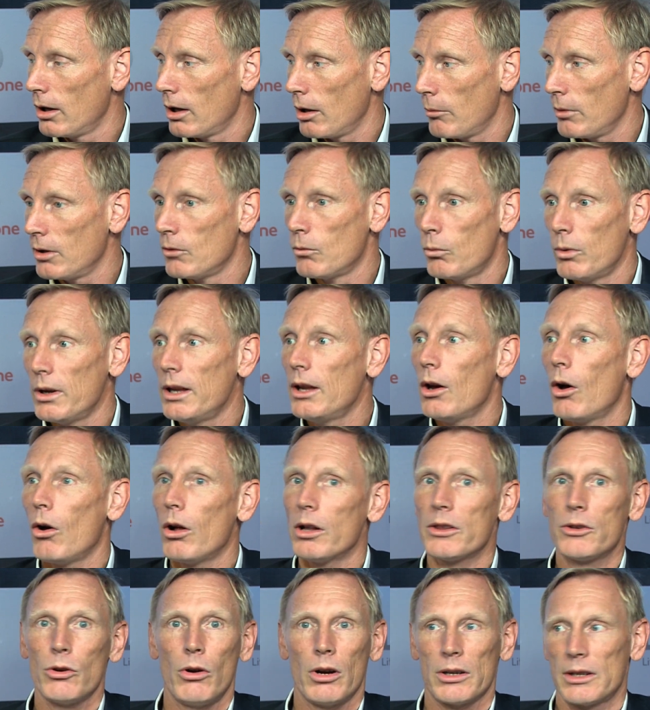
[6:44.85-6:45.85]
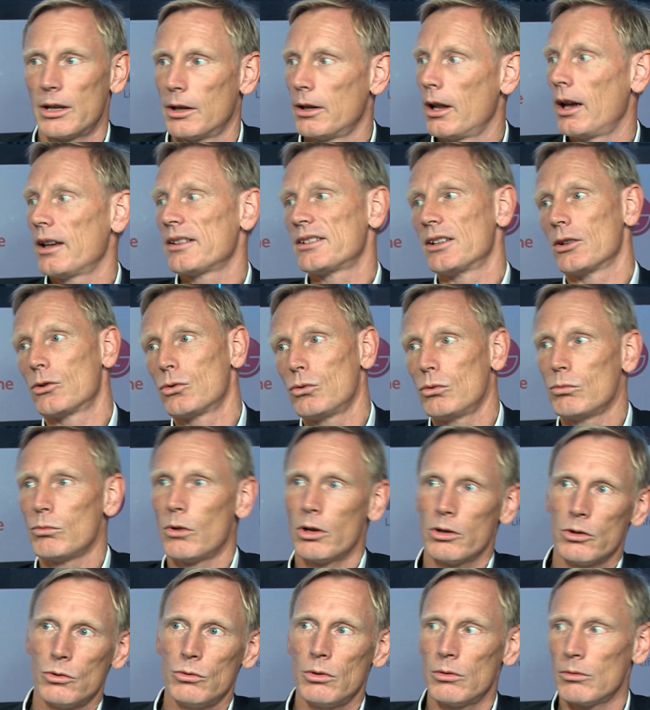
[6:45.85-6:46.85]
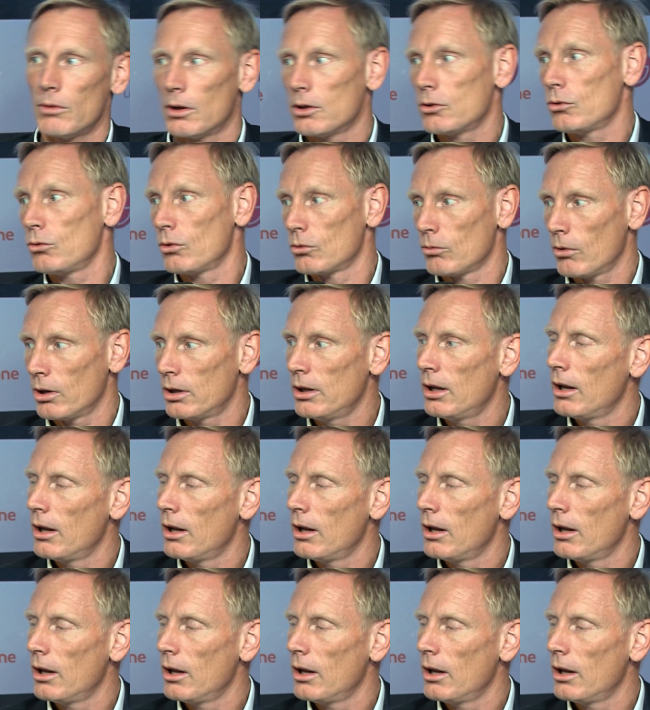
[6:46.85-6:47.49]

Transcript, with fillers: I mean, we all talk here nicely, two-in-one, two-in-one, two-in-one